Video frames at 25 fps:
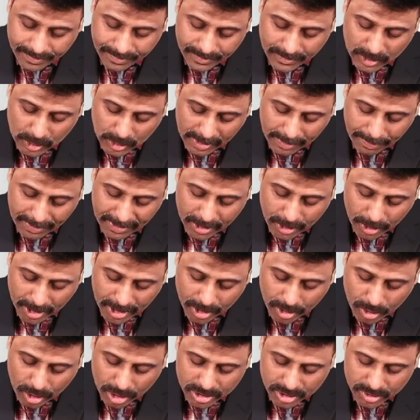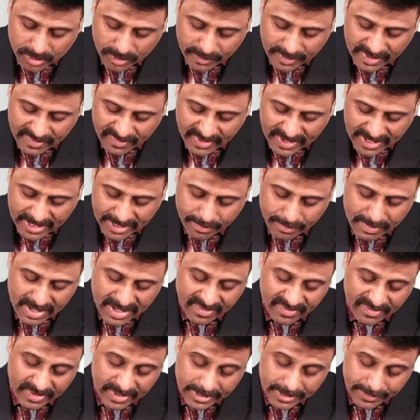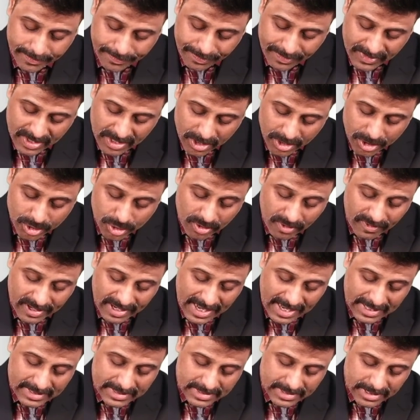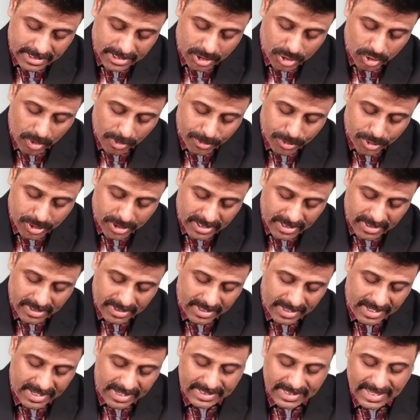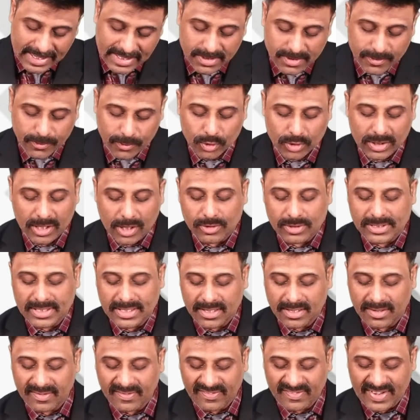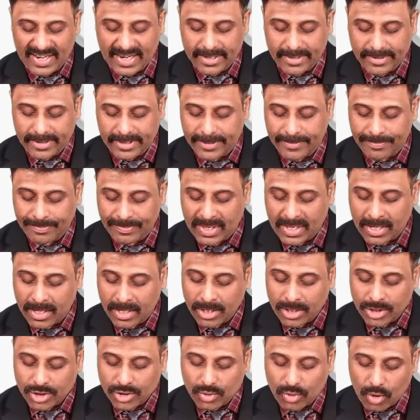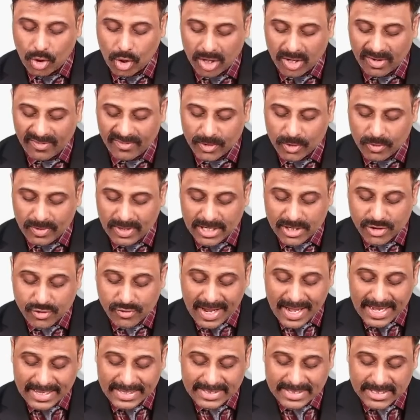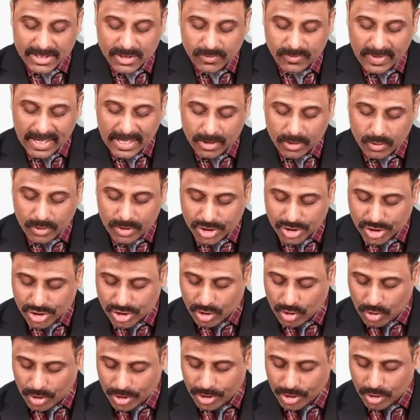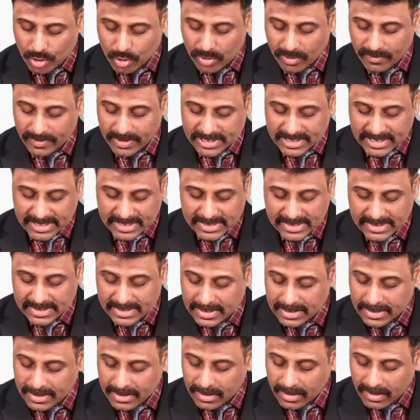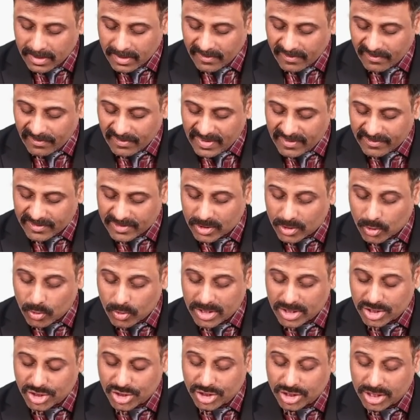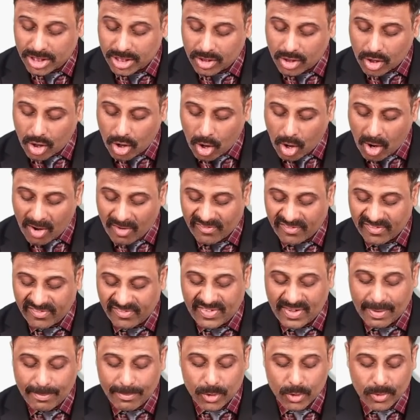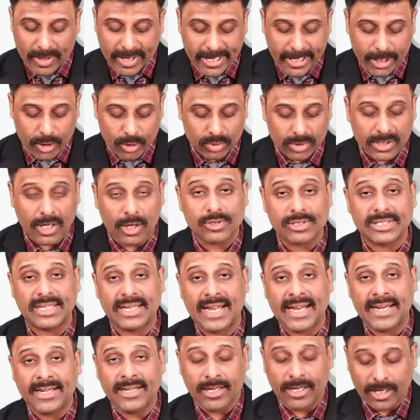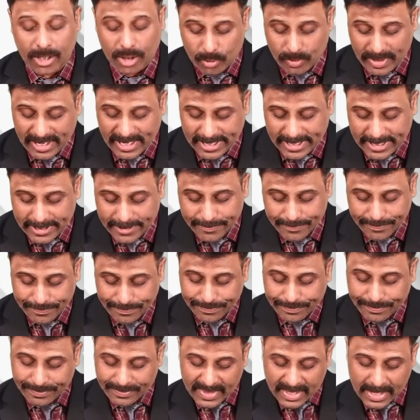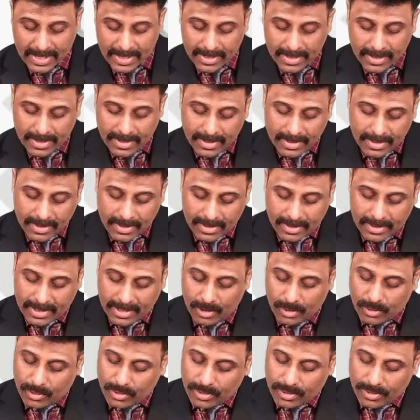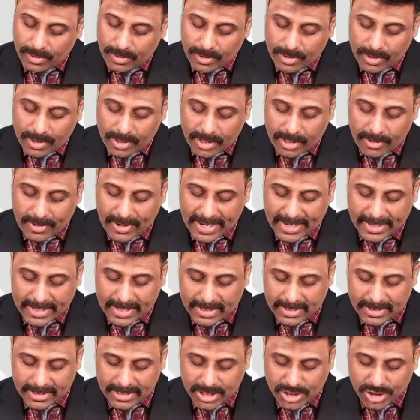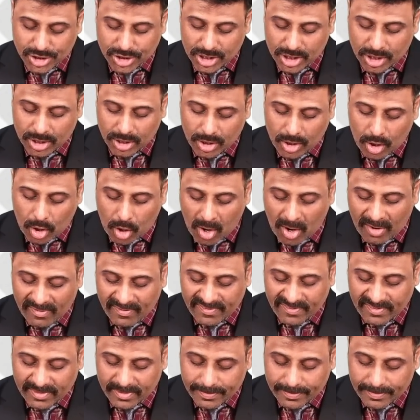Okay, periodic cost of defined benefit. So our answer is option A, that is 4500. So all of you will try this one question on your own, which is 5th question of February 2020. Now, recognition of